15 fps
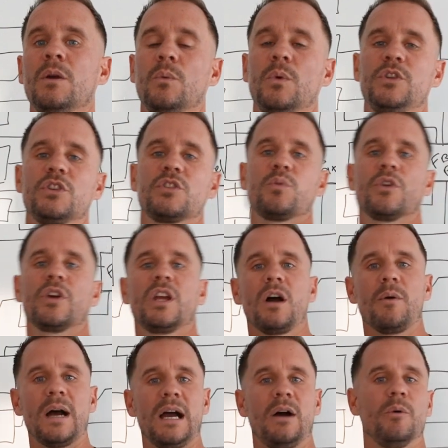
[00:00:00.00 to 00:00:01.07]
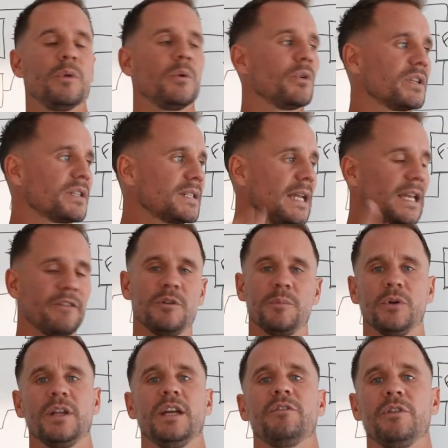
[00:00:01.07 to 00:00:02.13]
We just want to go out and we want to sell
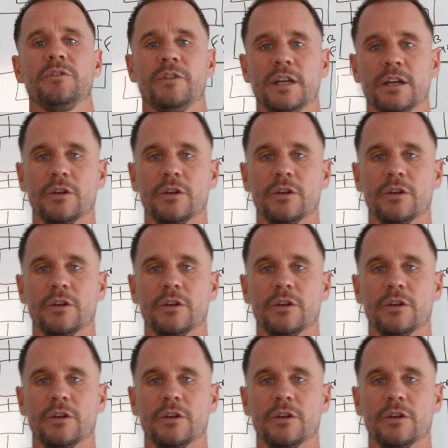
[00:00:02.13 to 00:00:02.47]
everybody everything.